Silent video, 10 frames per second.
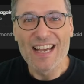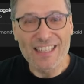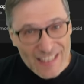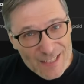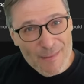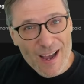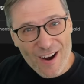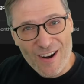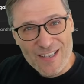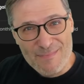Click My
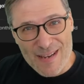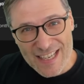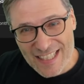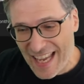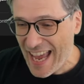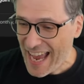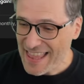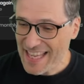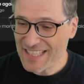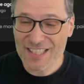Heartbeat and
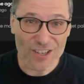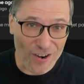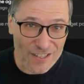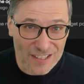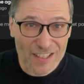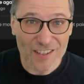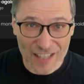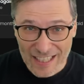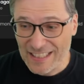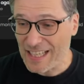then start
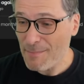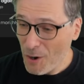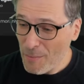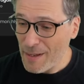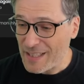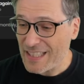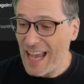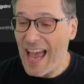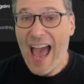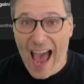collecting moments
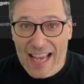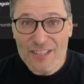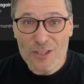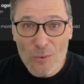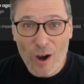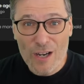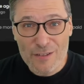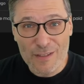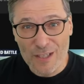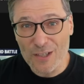as you watch
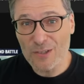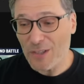videos